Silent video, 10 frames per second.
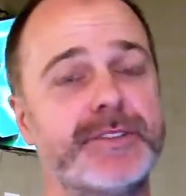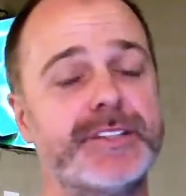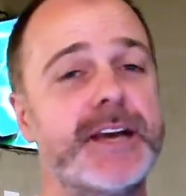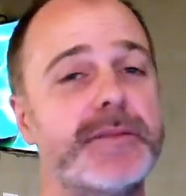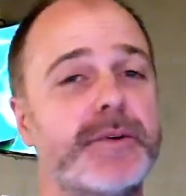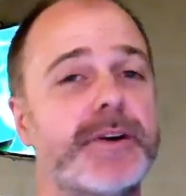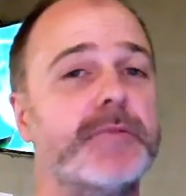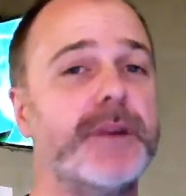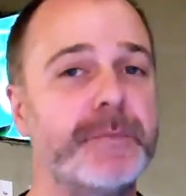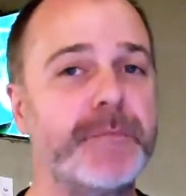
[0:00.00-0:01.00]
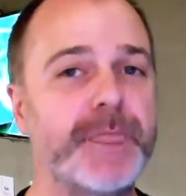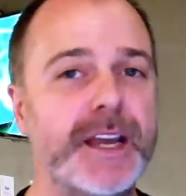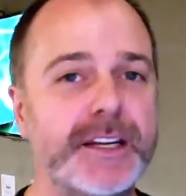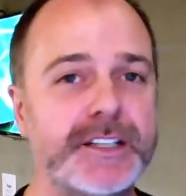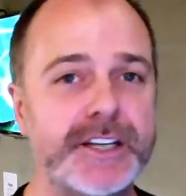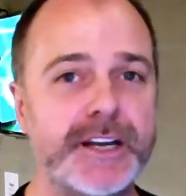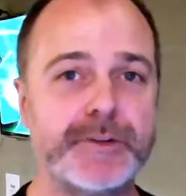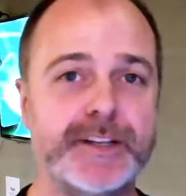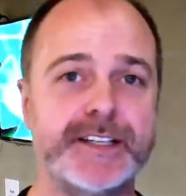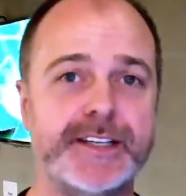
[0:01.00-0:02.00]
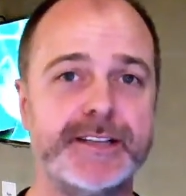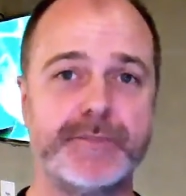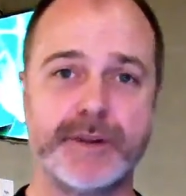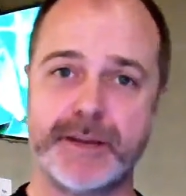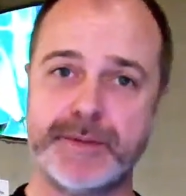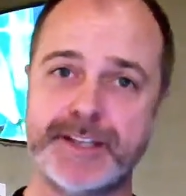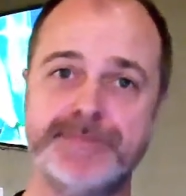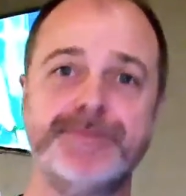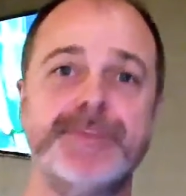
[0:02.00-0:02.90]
10.1, chair renting prohibited.